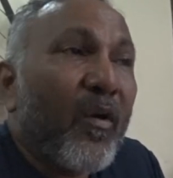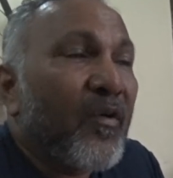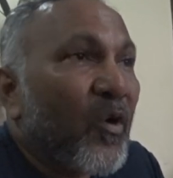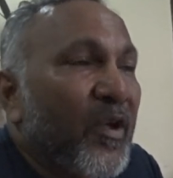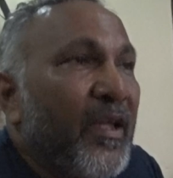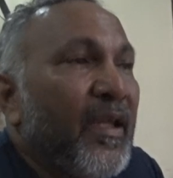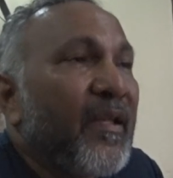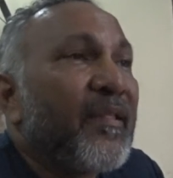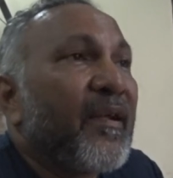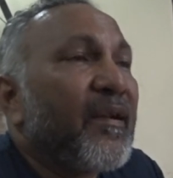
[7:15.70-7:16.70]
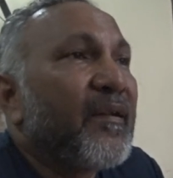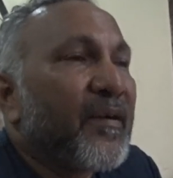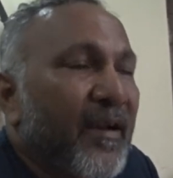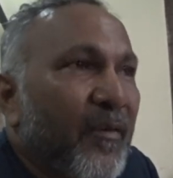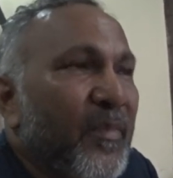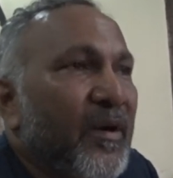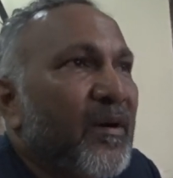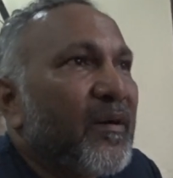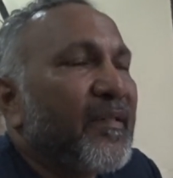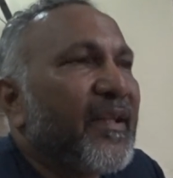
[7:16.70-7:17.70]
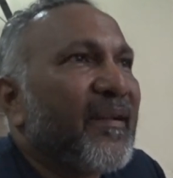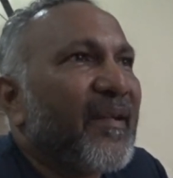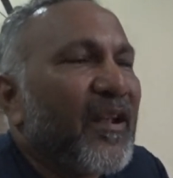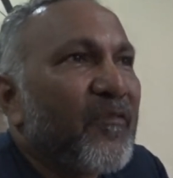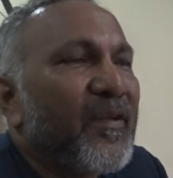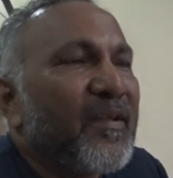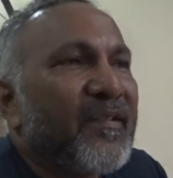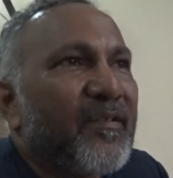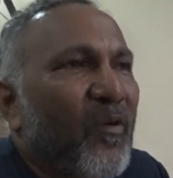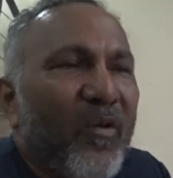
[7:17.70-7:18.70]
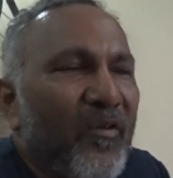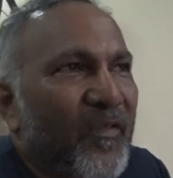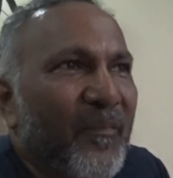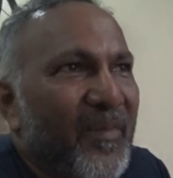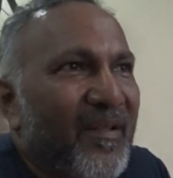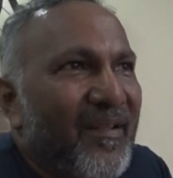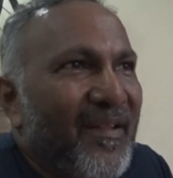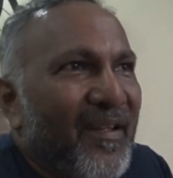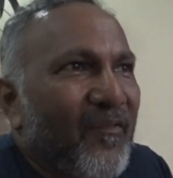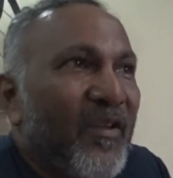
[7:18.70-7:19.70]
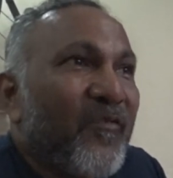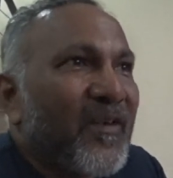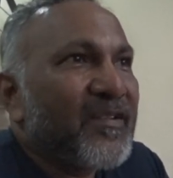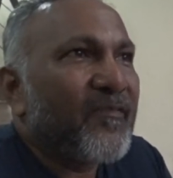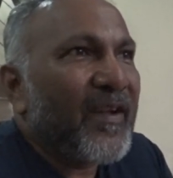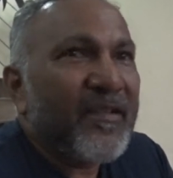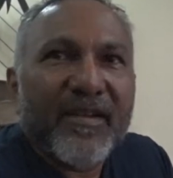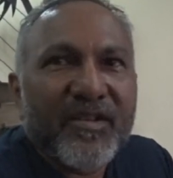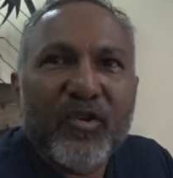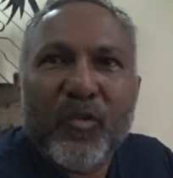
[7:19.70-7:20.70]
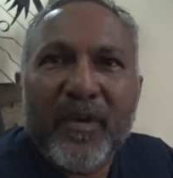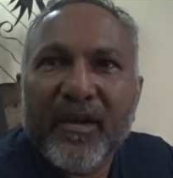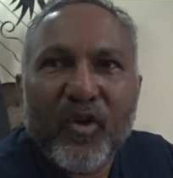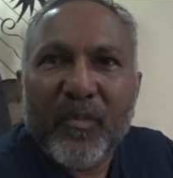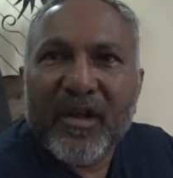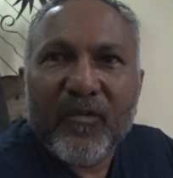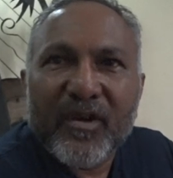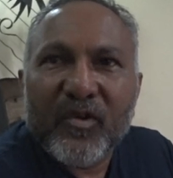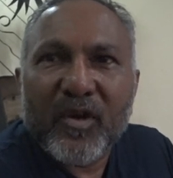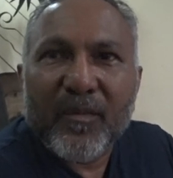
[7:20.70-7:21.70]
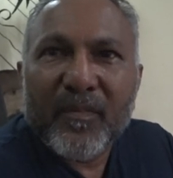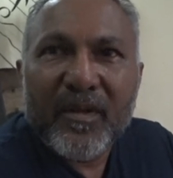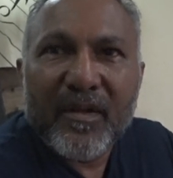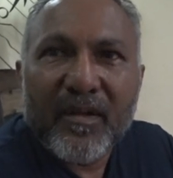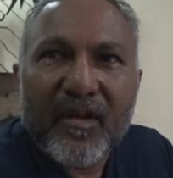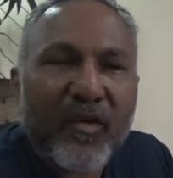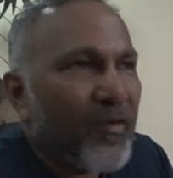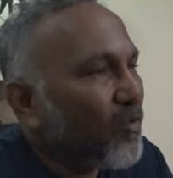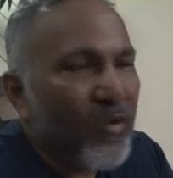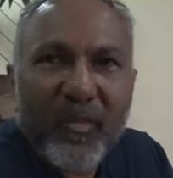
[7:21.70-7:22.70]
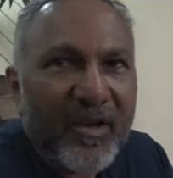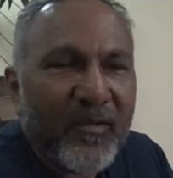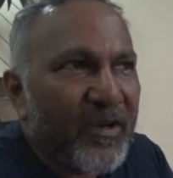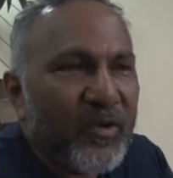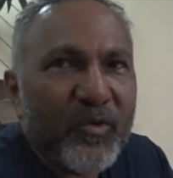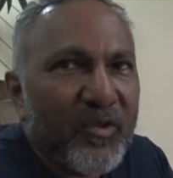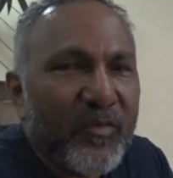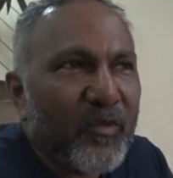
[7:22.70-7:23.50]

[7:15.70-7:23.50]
Rocky, then the drummer, then Elvis, all of them. We first went searching, nobody wanted to come. Nobody wanted to do the movie.